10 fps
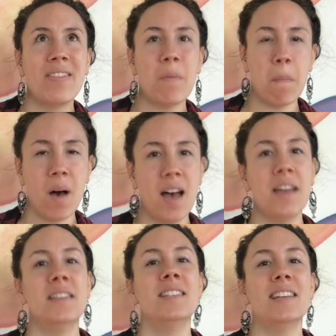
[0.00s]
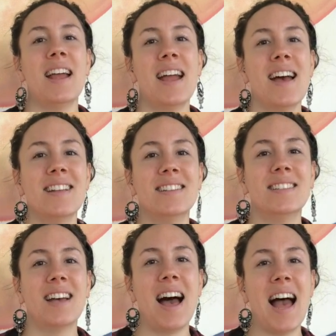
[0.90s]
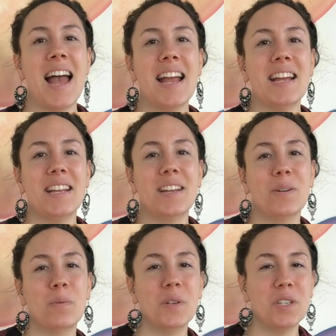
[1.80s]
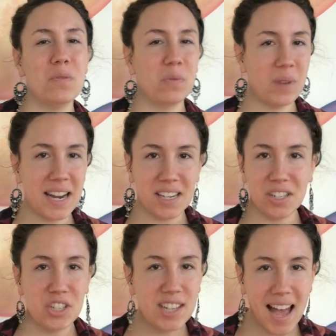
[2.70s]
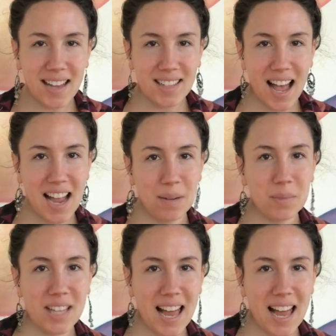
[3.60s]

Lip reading: the mud, and I was enraged at times.